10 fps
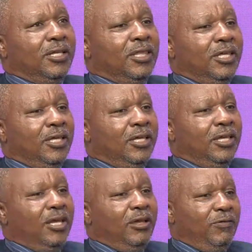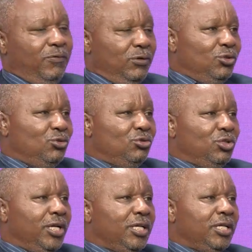the effort to try
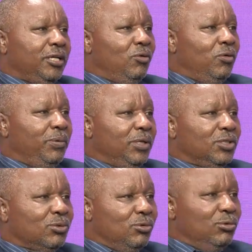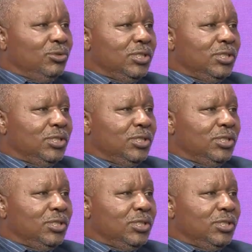and reopen schools